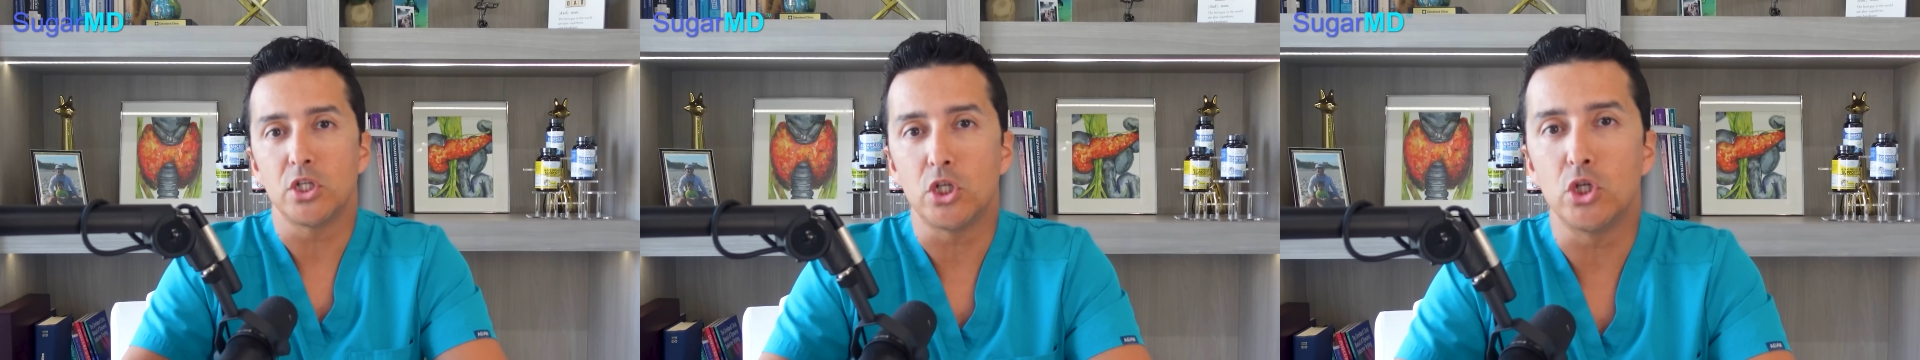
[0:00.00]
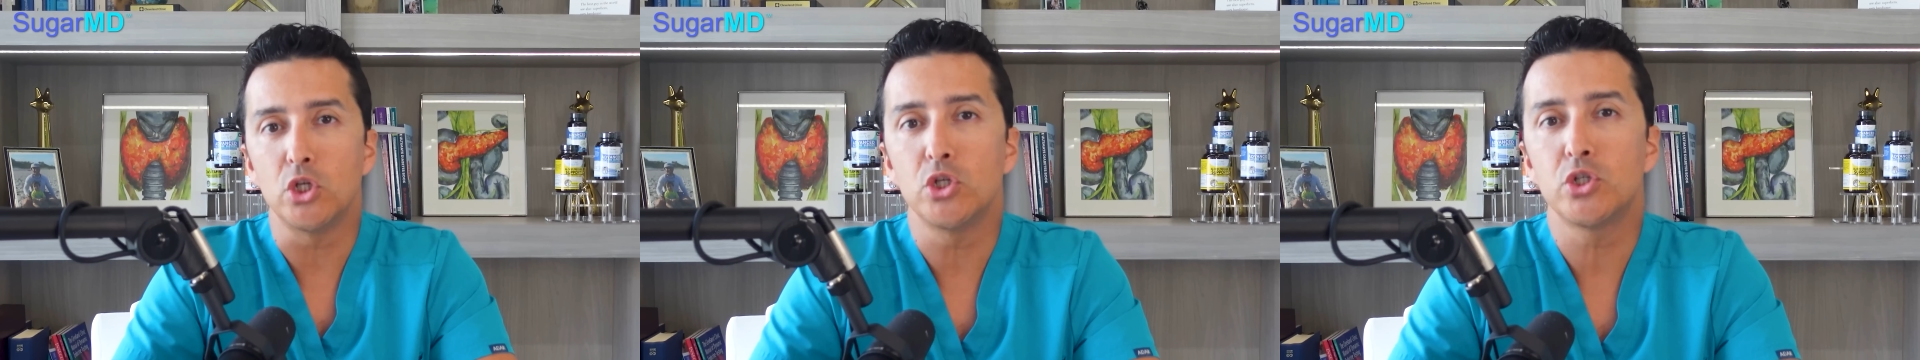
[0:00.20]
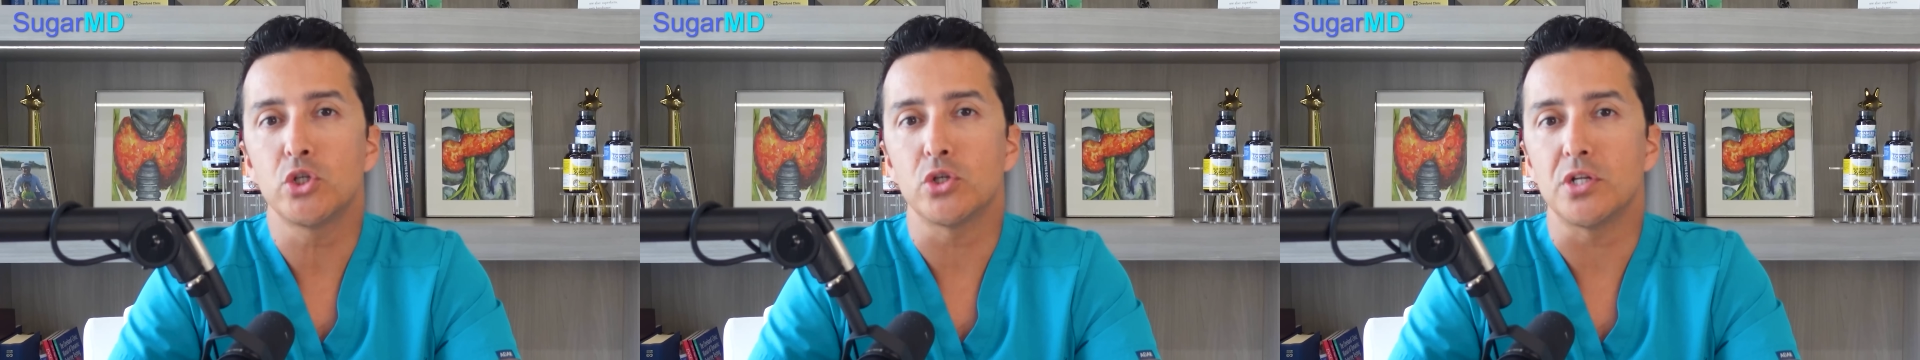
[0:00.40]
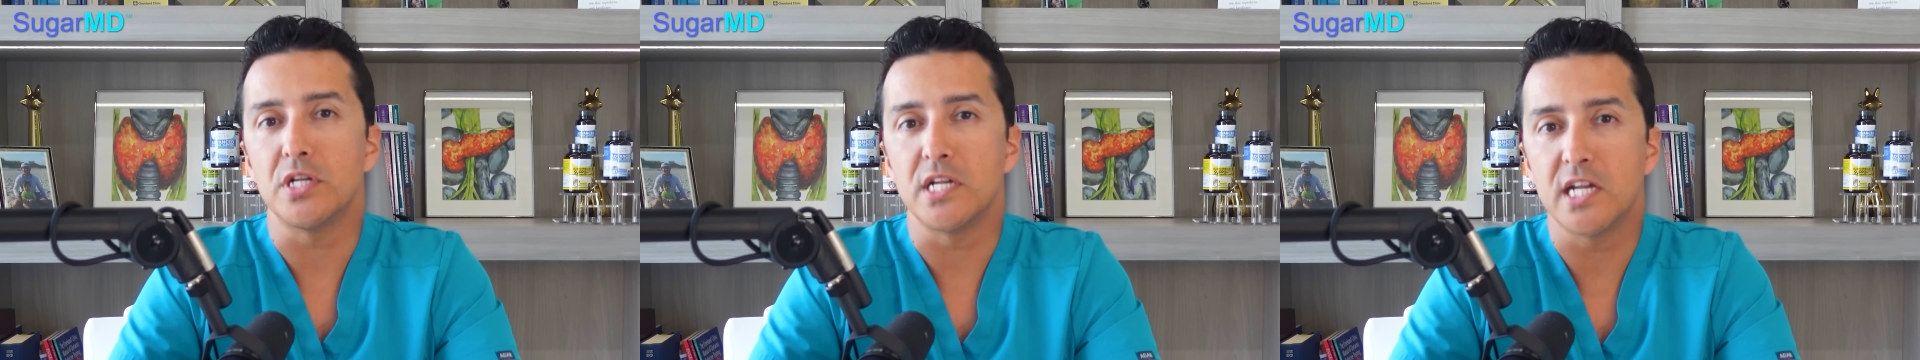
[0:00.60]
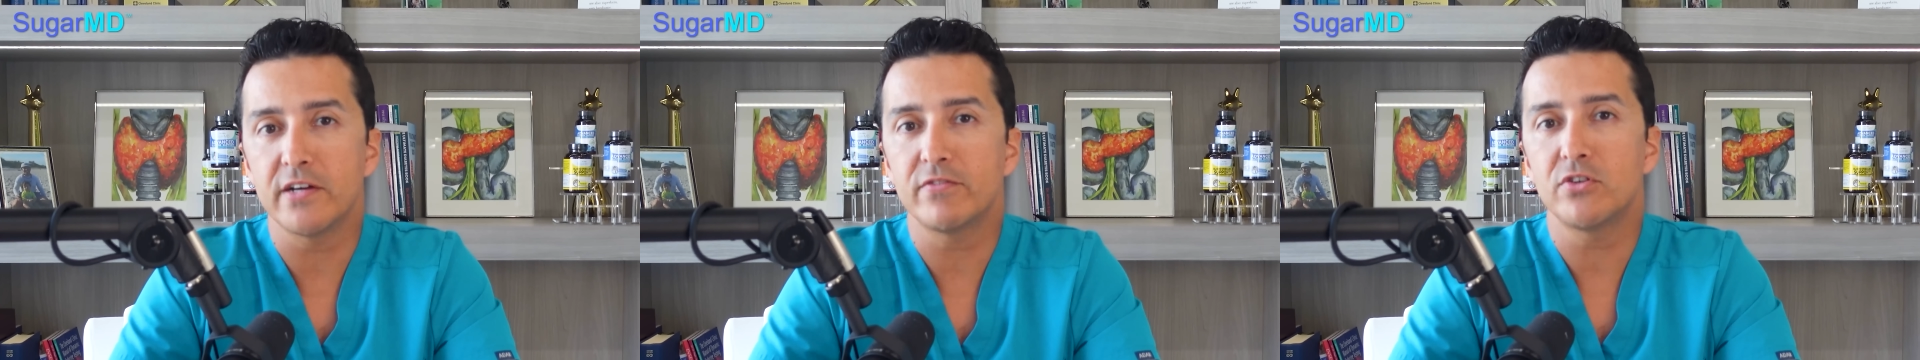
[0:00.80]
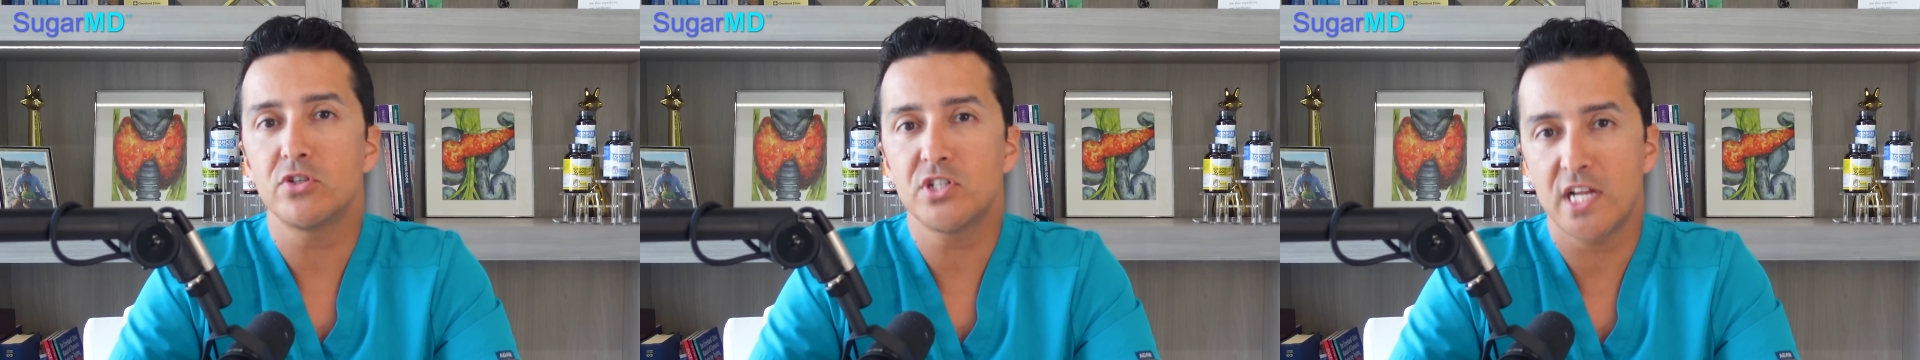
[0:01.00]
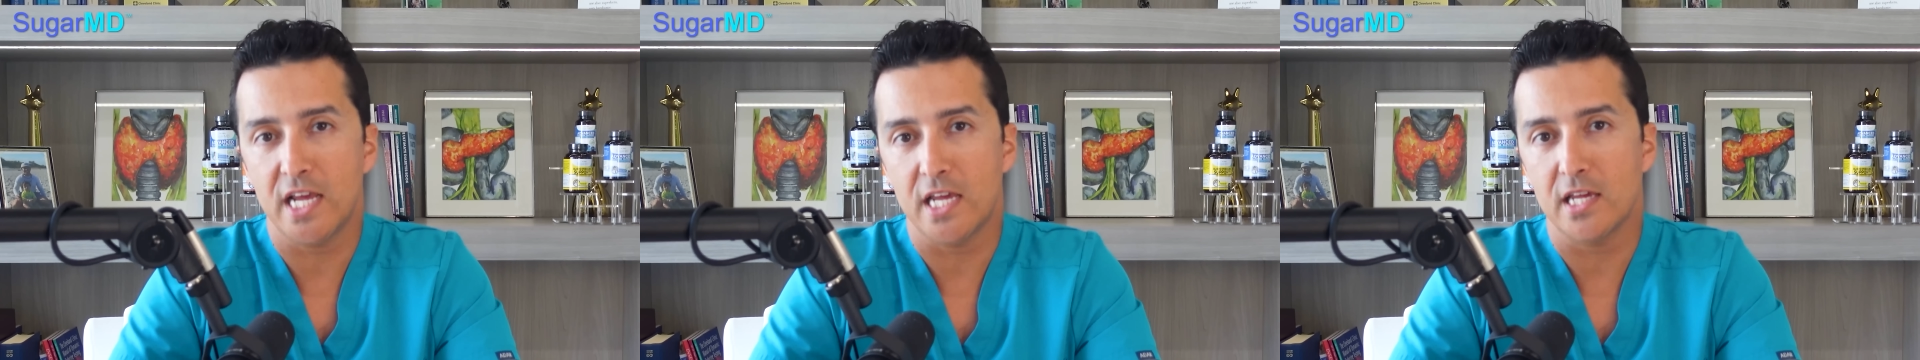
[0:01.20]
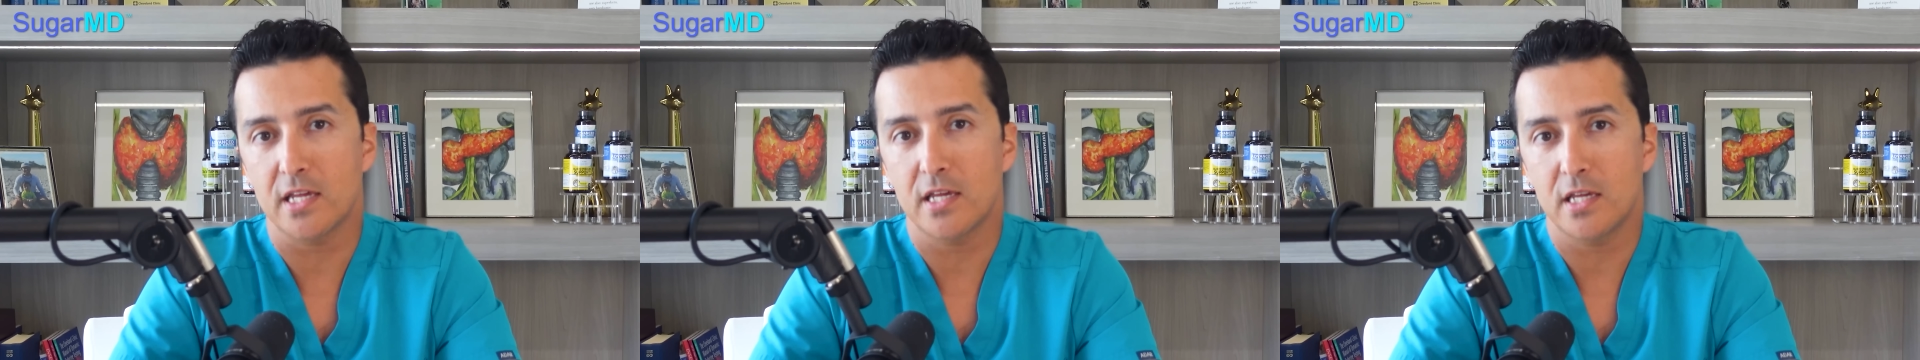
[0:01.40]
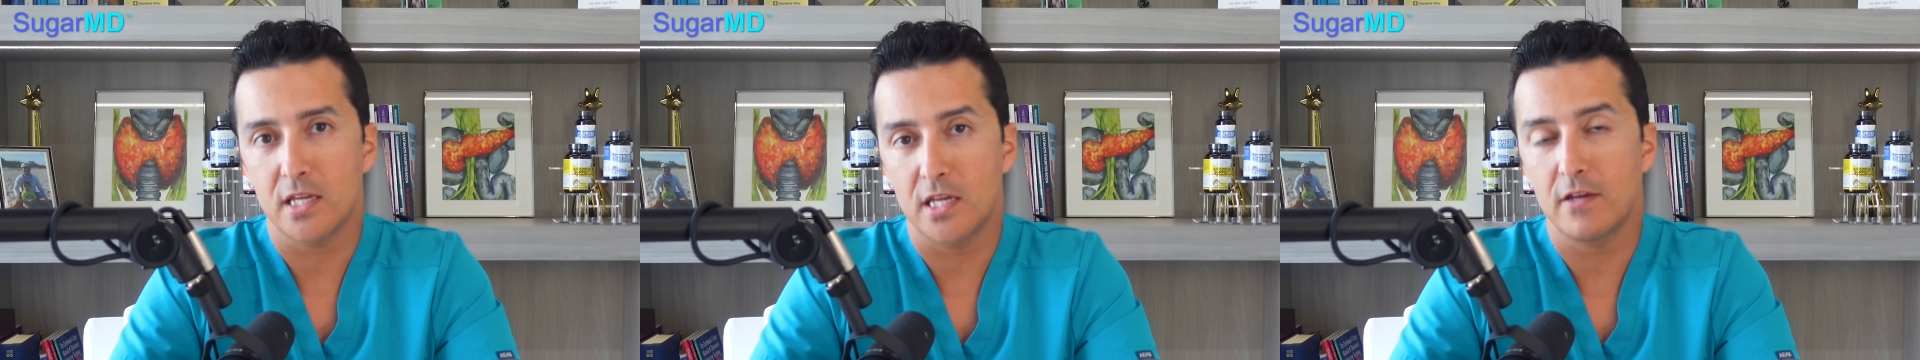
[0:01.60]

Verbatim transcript: you should never take